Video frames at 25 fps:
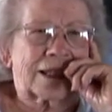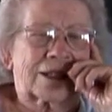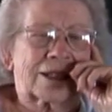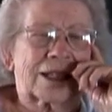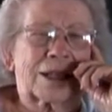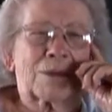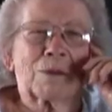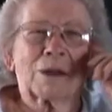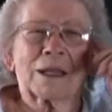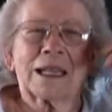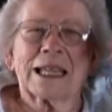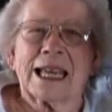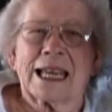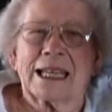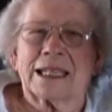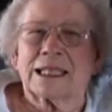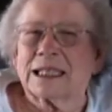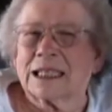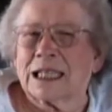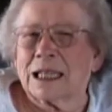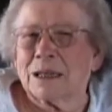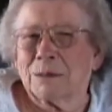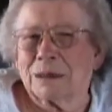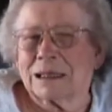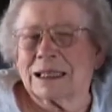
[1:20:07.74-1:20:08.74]
somebody had
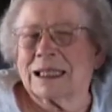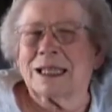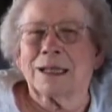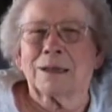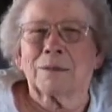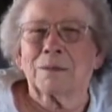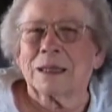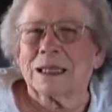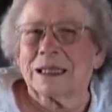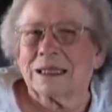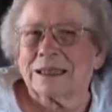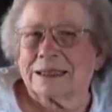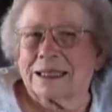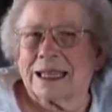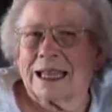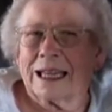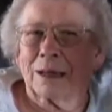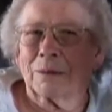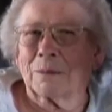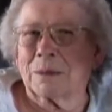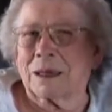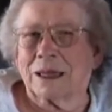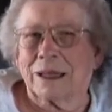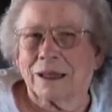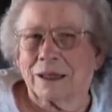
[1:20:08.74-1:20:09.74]
to come and get me and
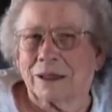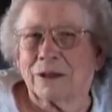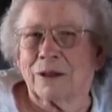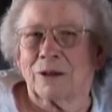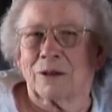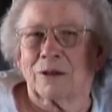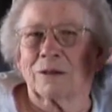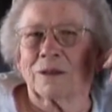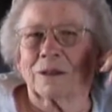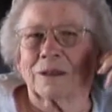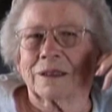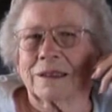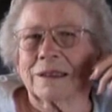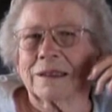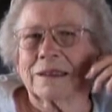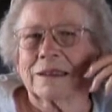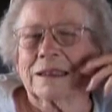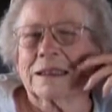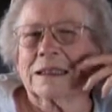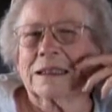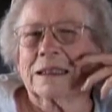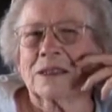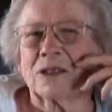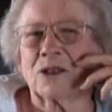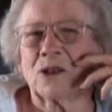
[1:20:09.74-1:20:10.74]
take me, you know, and,
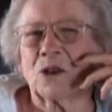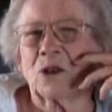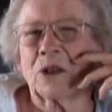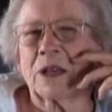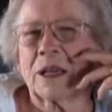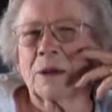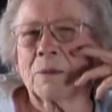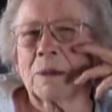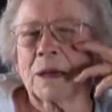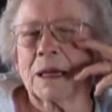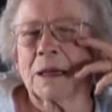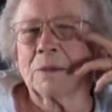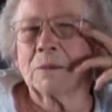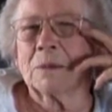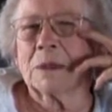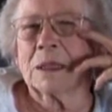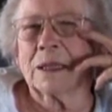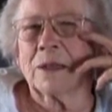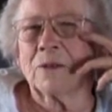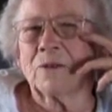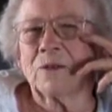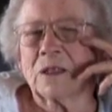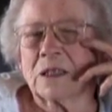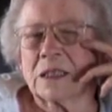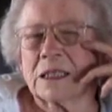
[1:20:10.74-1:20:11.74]
and so they made
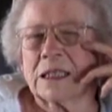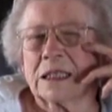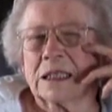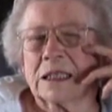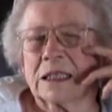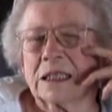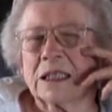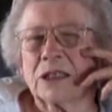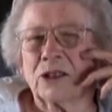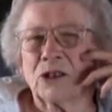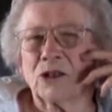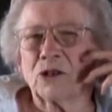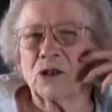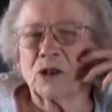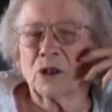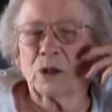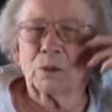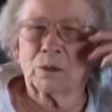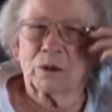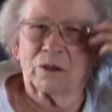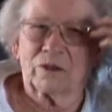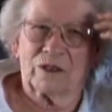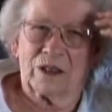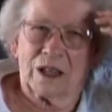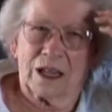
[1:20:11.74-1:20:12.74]
me the visiting teacher
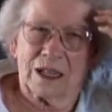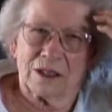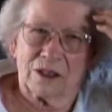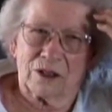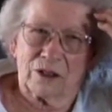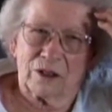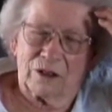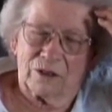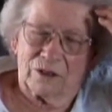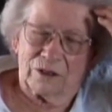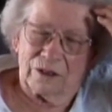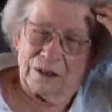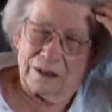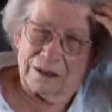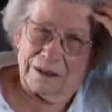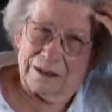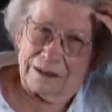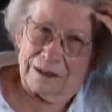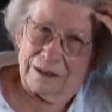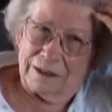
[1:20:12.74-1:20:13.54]
supervisor of